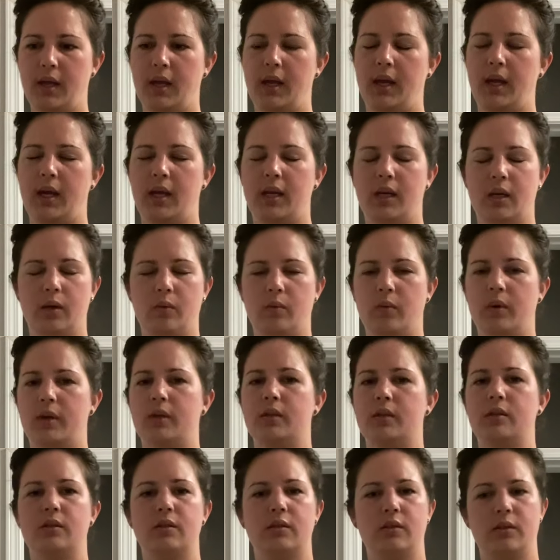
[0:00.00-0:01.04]
and it
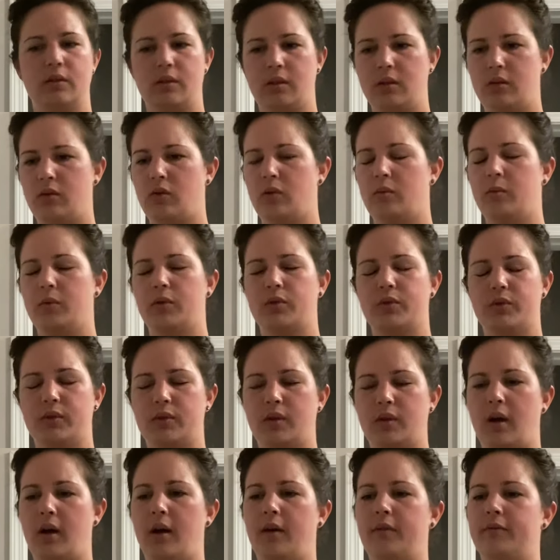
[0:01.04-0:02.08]
was a normal
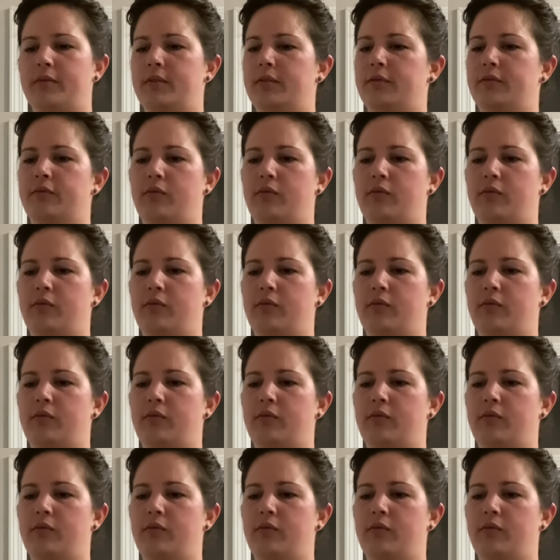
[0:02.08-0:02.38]
soft